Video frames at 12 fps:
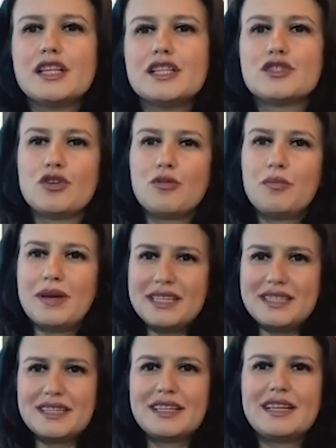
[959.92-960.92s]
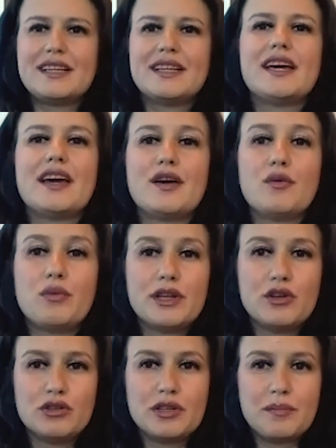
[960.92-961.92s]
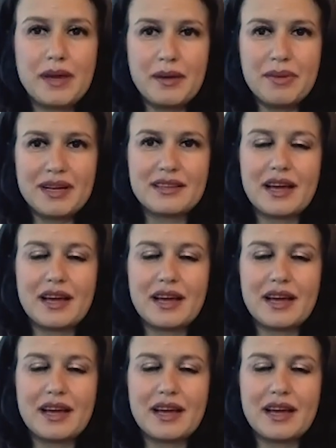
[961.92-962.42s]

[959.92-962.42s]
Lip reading: So basically, we know the payback